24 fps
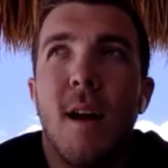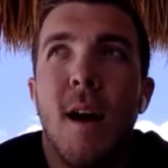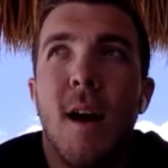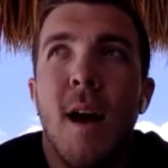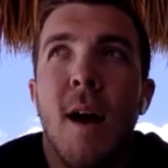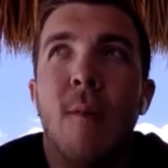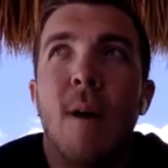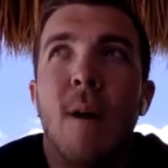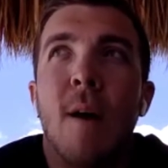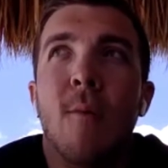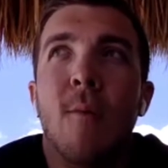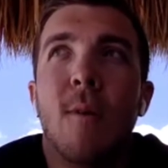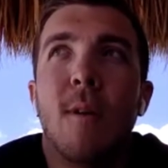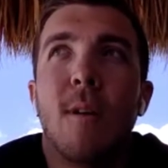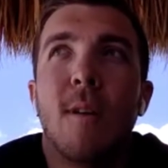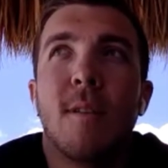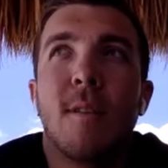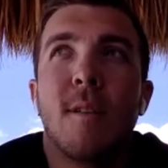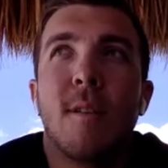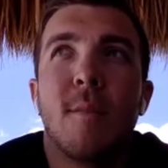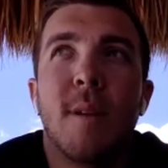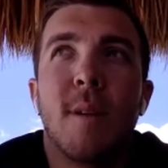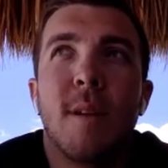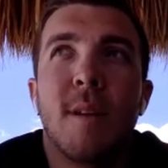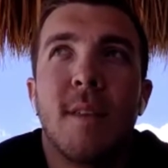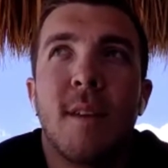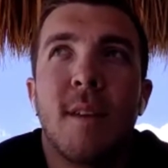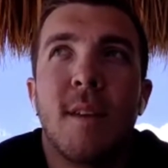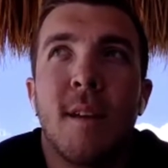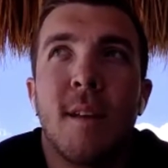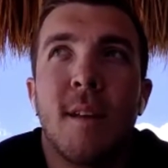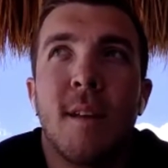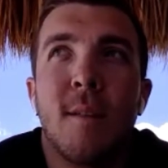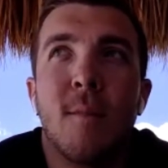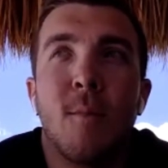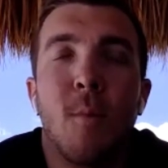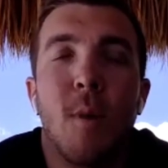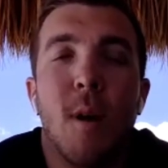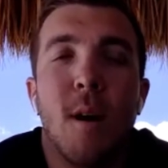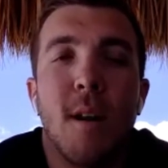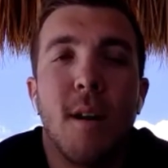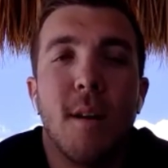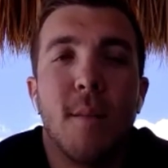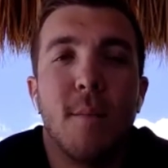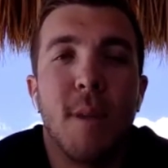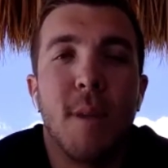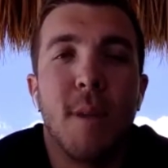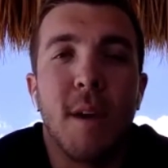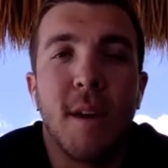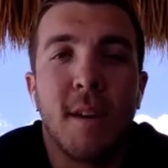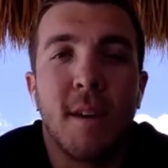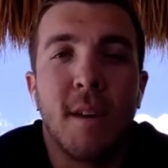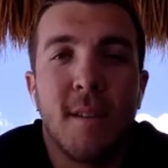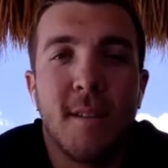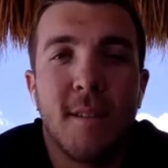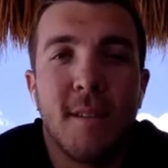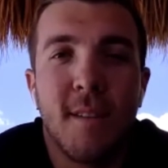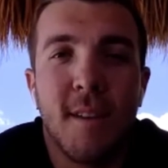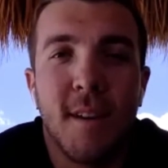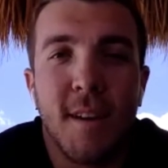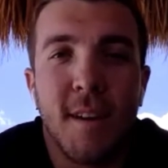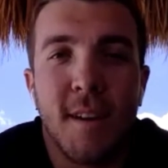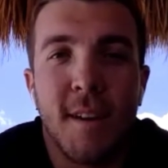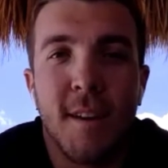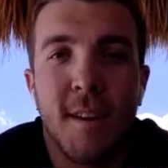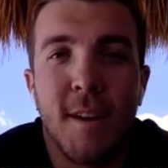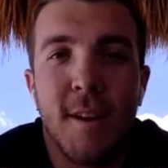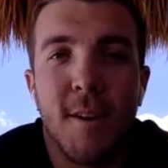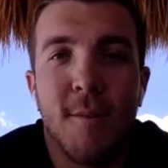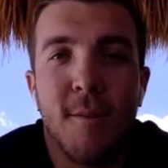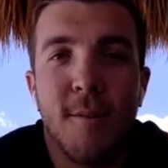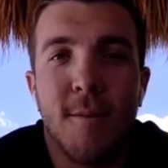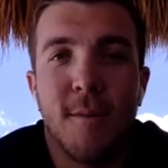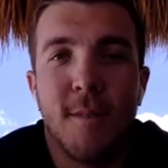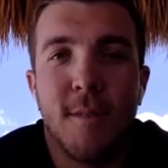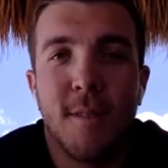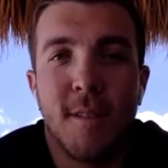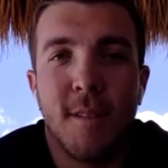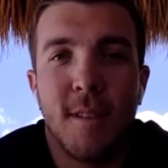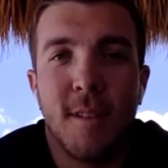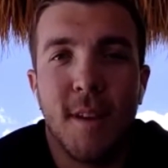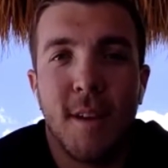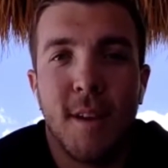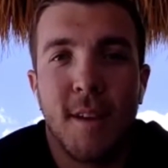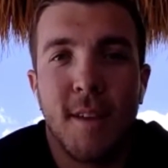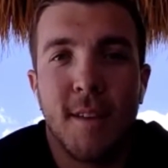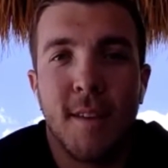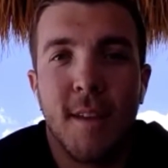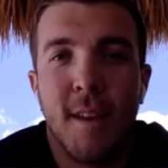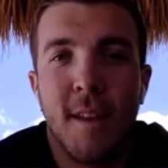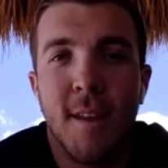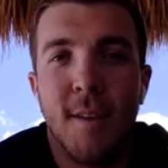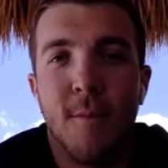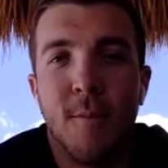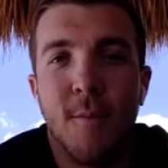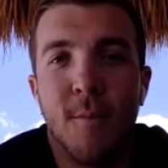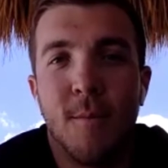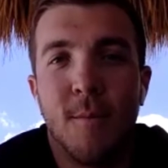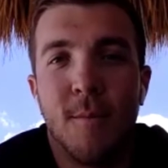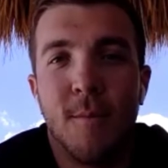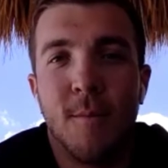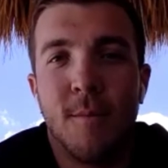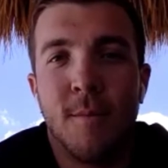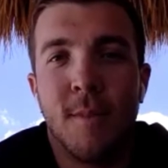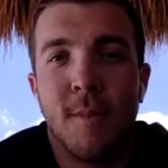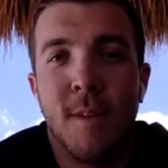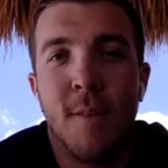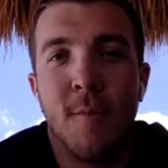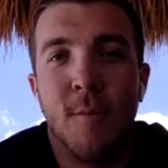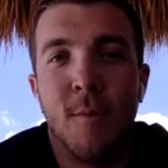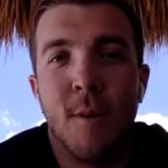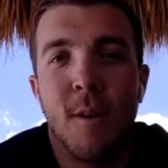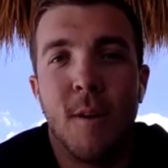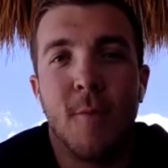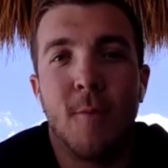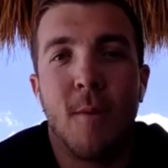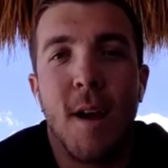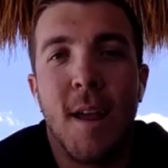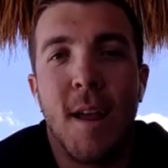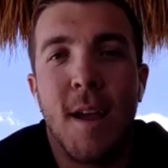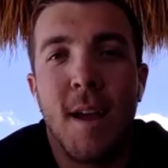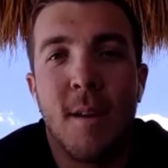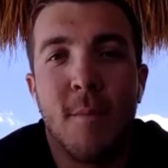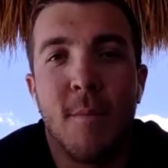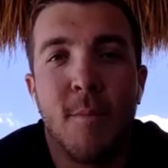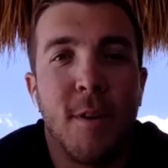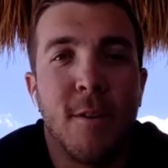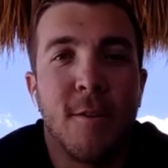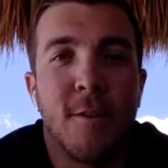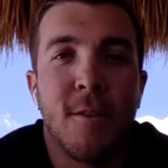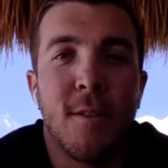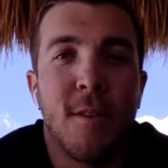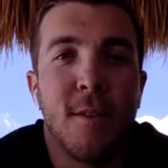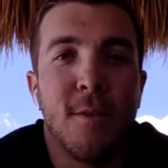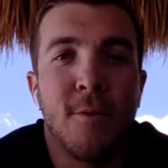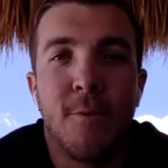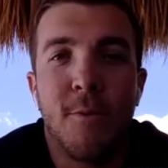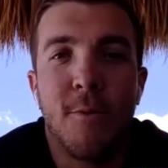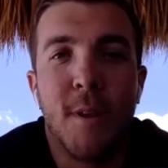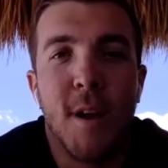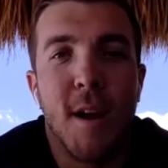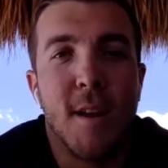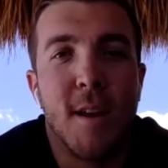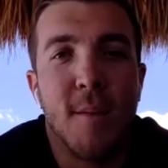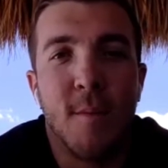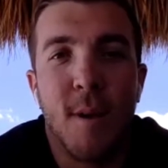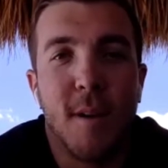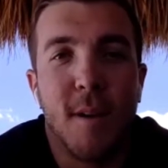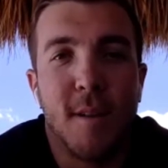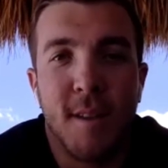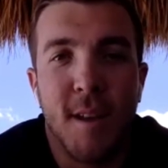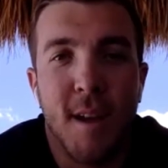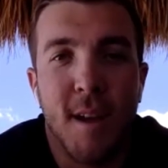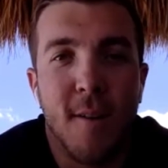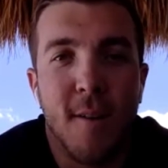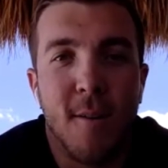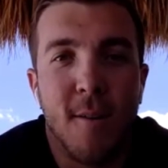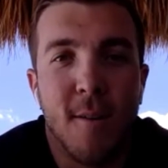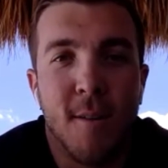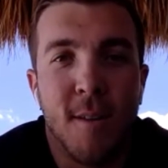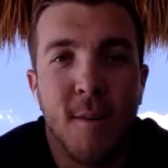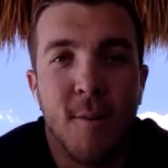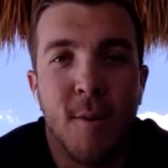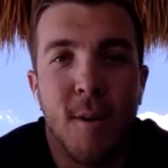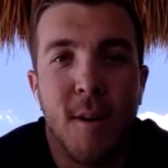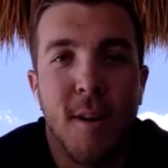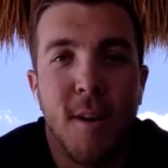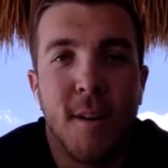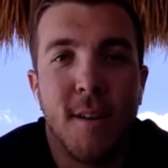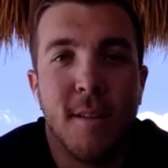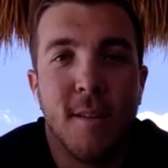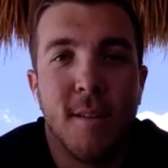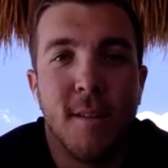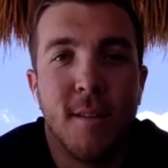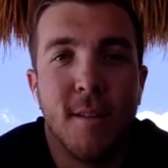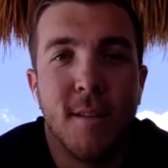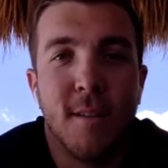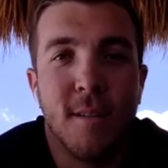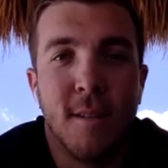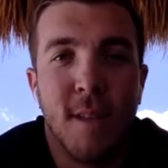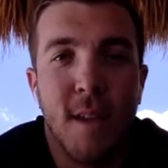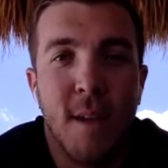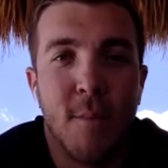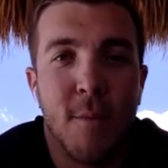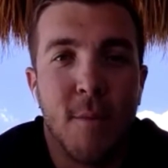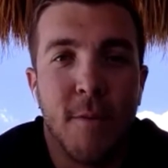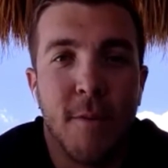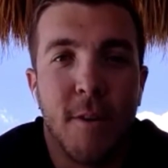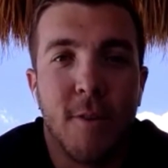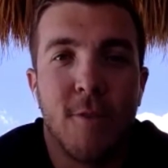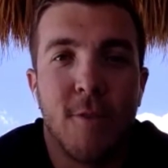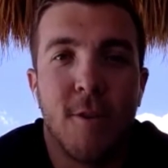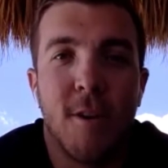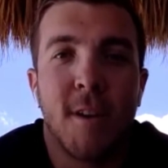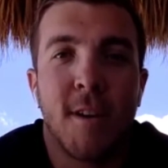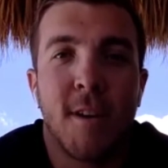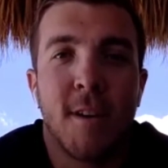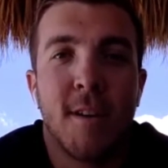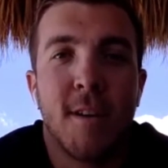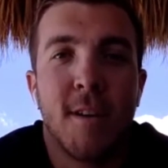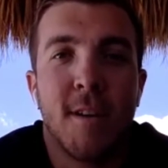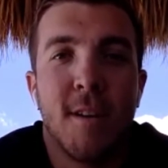I wanted somebody that wanted me. Like, you know, like they didn't want a right-handed pitcher that threw 90 miles an hour. They wanted Nate Pawelczyk.